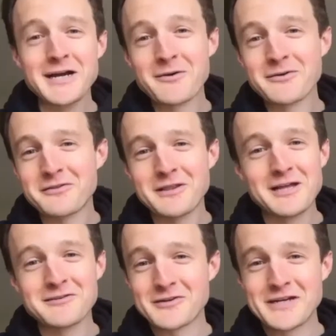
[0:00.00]
out with
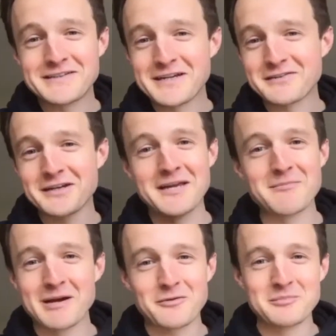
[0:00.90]
Leila for eight days. I came
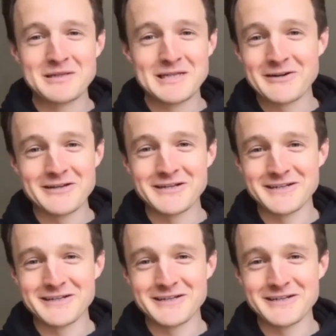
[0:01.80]
back with malaria.